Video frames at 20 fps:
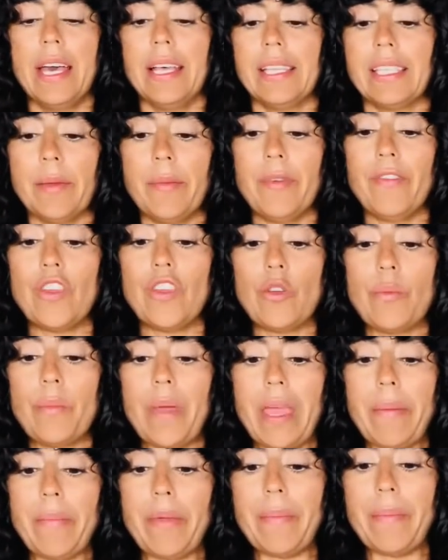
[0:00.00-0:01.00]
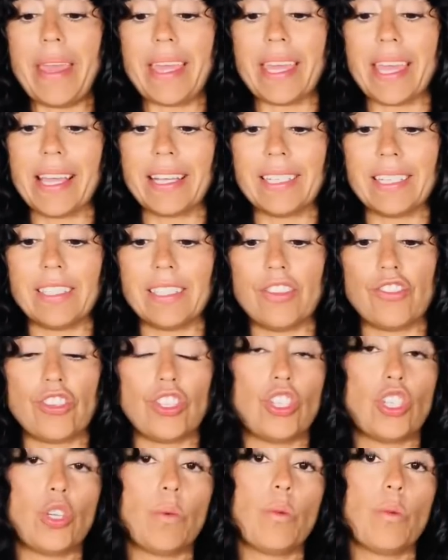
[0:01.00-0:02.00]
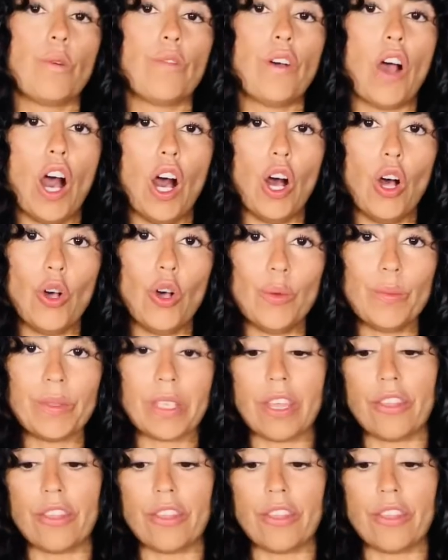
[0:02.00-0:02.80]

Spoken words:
Some of you may be making a decision to move homes.